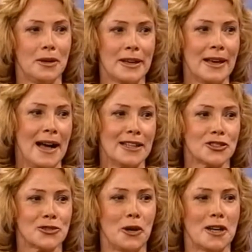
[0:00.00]
Oh, yeah, I
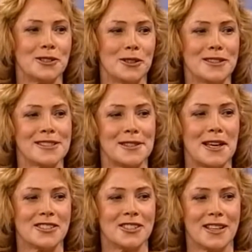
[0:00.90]
just walked on
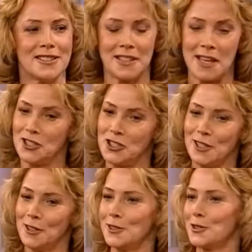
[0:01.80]
stage, and they said, hey,
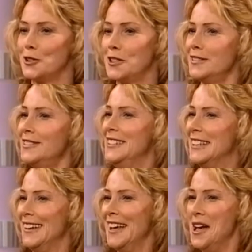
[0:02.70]
she looks good.
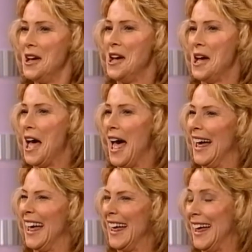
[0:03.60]
That's
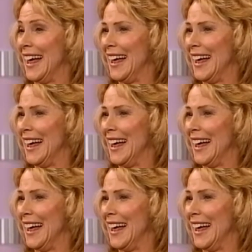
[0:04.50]
it.